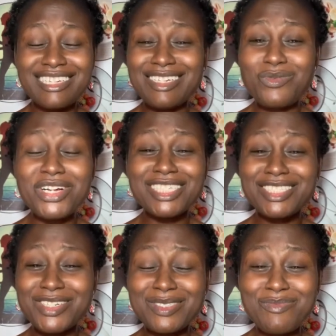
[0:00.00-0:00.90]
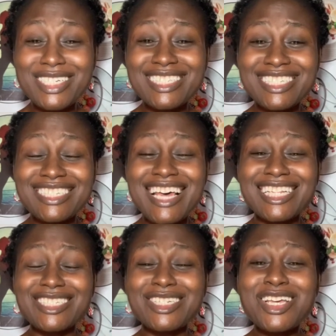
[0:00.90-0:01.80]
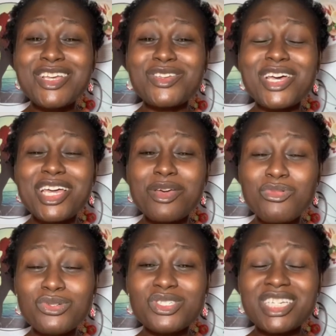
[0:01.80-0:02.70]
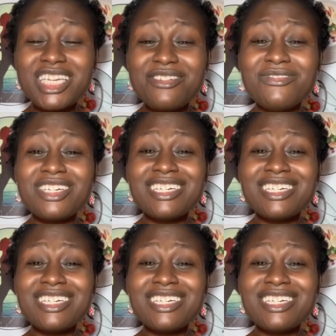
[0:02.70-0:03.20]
What it just means is that you're able to give